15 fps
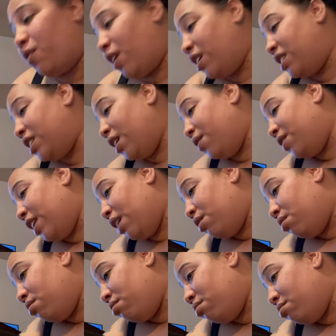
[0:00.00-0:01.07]
our stuff that
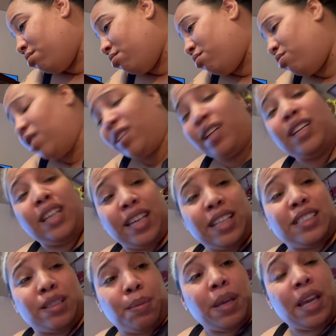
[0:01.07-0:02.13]
really needed to be